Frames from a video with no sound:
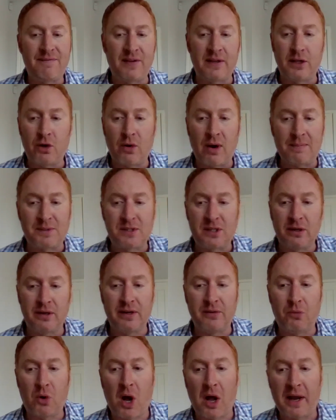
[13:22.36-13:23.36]
think you're
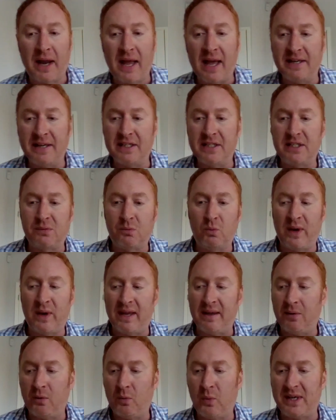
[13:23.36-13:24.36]
absolutely right. And
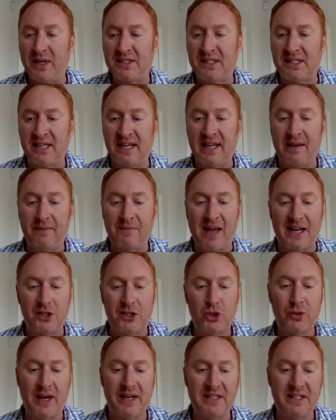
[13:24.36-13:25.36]
we're seeing that
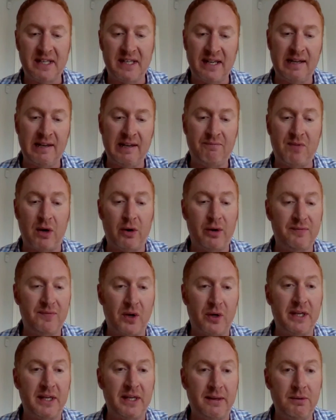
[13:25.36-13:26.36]
trending very,
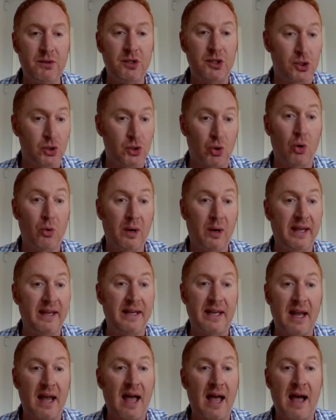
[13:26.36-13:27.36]
very
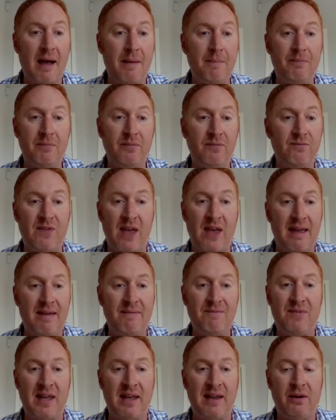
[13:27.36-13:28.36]
strongly.
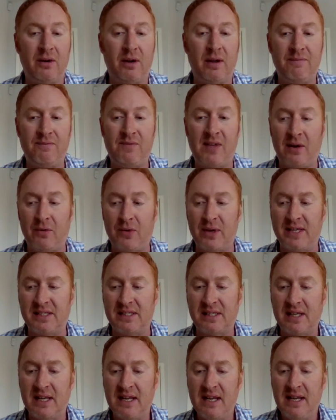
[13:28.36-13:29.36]
There
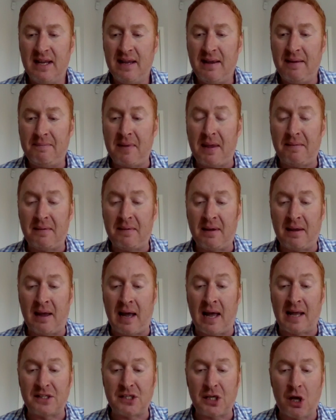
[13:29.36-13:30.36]
is,
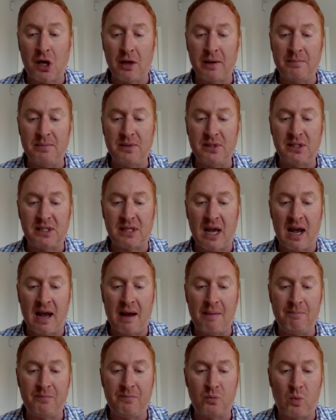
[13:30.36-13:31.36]
at times
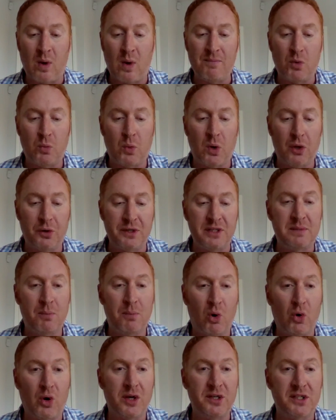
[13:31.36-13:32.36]
when the world is
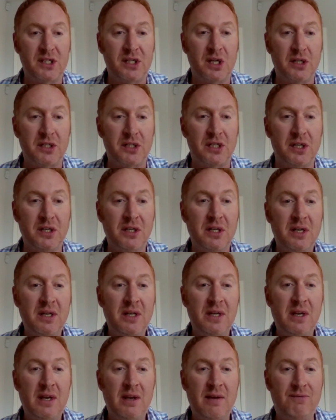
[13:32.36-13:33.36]
more uncertain,
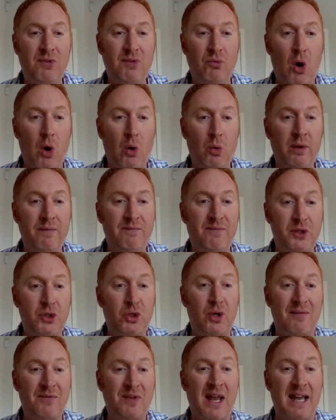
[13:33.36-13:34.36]
the role of the
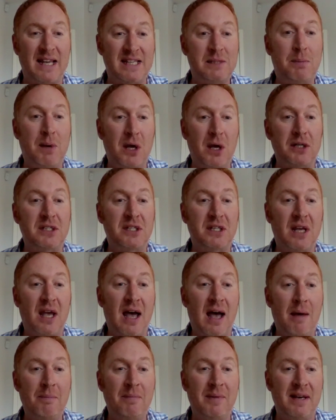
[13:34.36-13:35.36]
travel expert
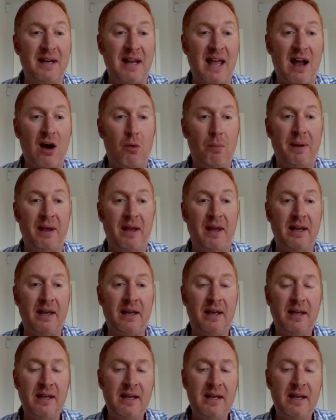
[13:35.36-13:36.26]
in helping